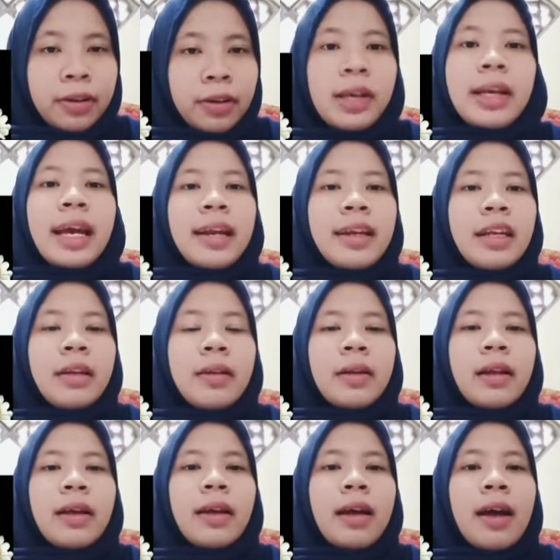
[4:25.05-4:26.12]
Do you get it?
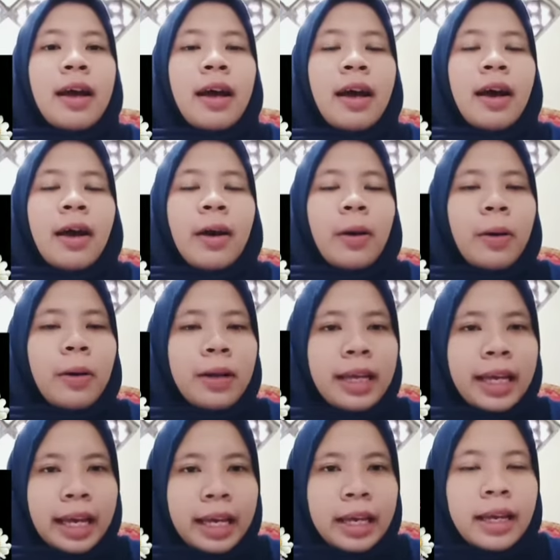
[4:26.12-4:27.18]

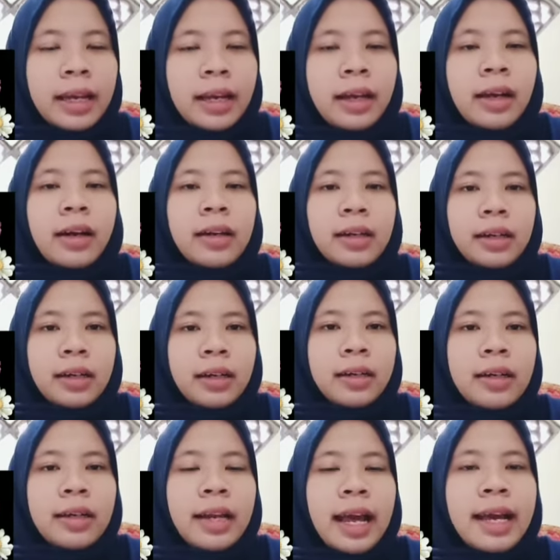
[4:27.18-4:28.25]
Okay.
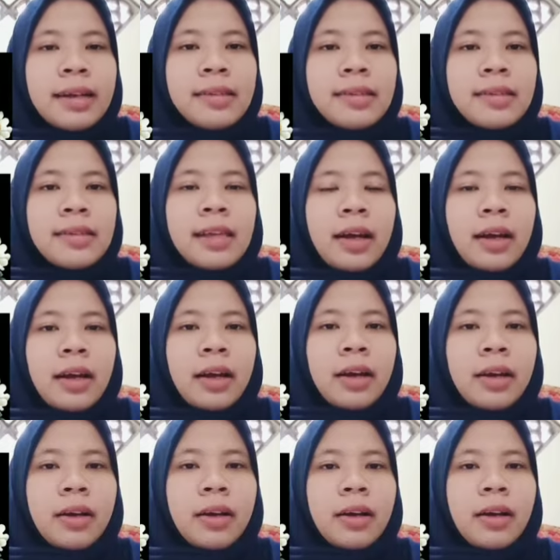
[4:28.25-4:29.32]
The next,
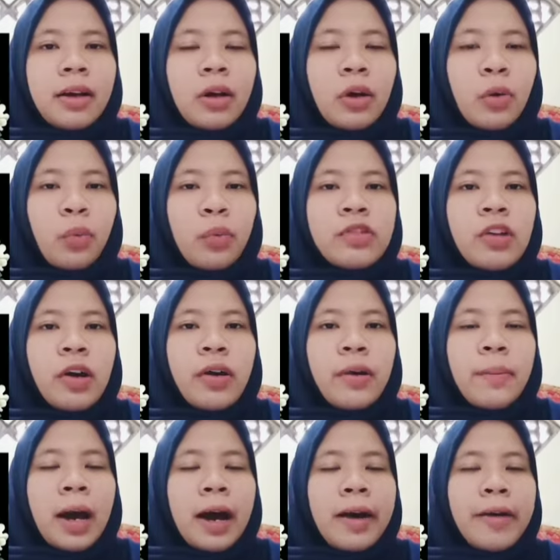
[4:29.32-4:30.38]
we talk
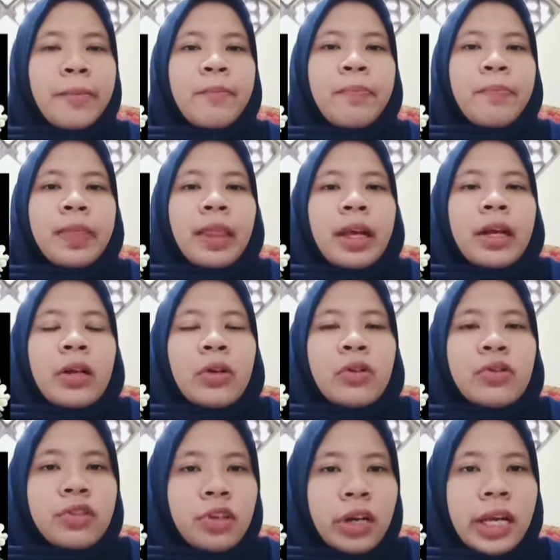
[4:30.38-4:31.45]
about
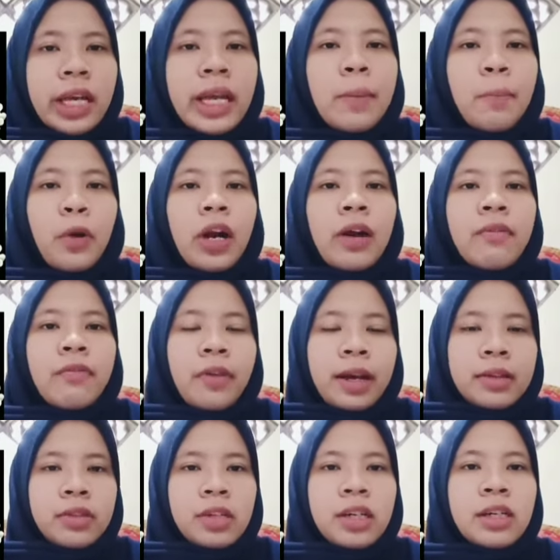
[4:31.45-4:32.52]
three important
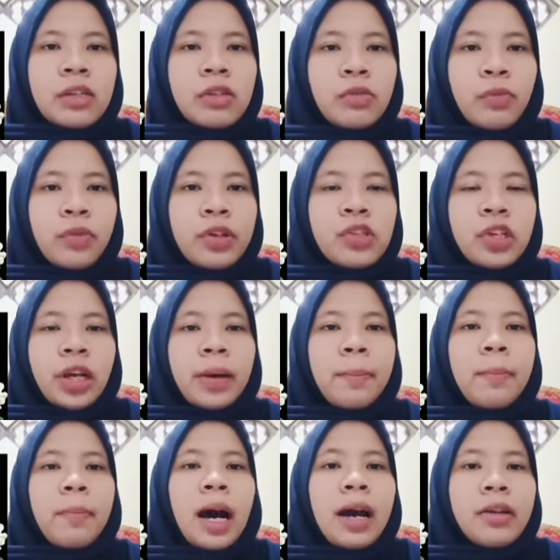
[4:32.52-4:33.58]
factors which
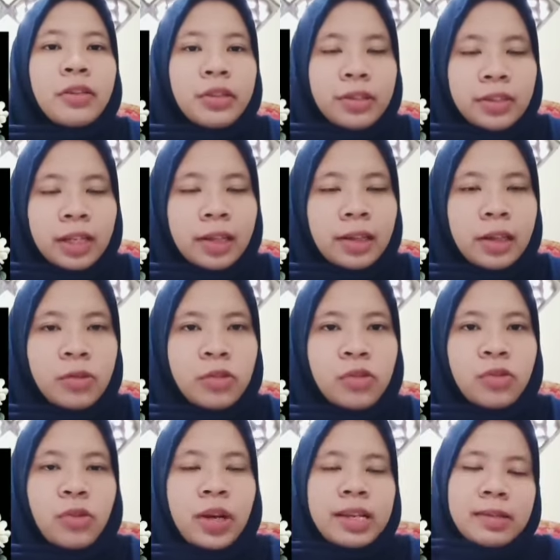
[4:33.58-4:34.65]
combine to signal
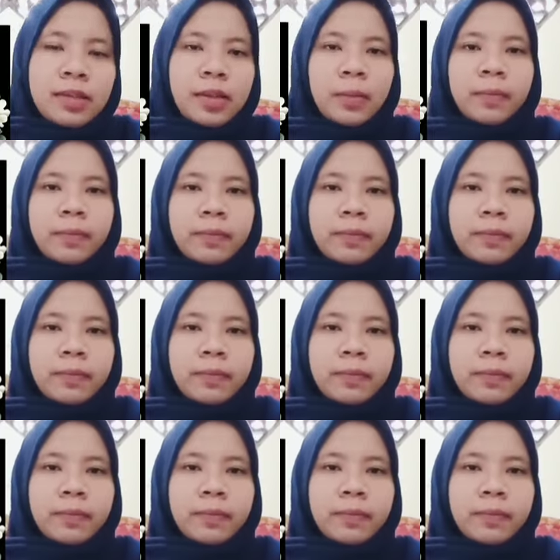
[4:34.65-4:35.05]
stress.